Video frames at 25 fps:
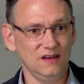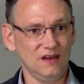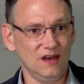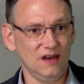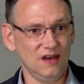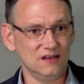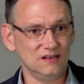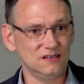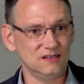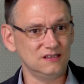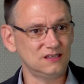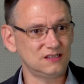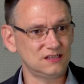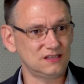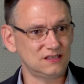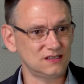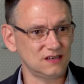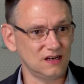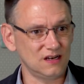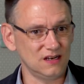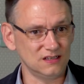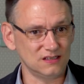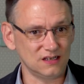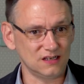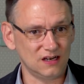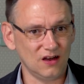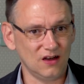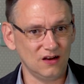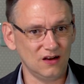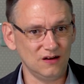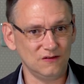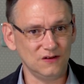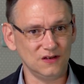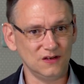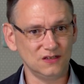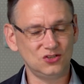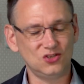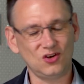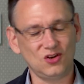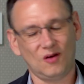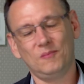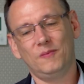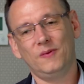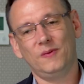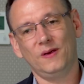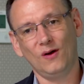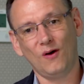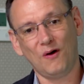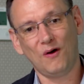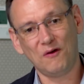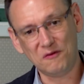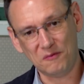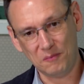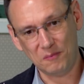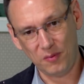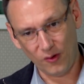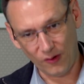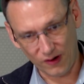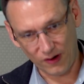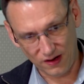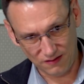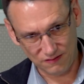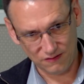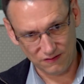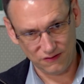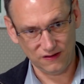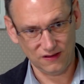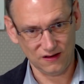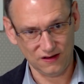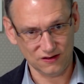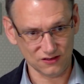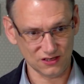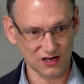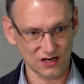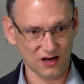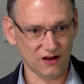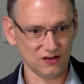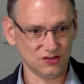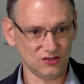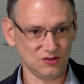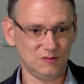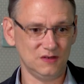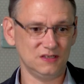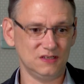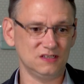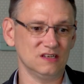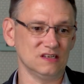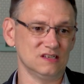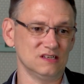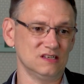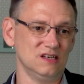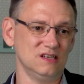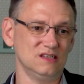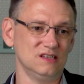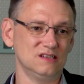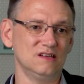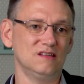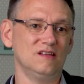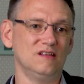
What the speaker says: as a kind of a jumping off point for those larger businesses,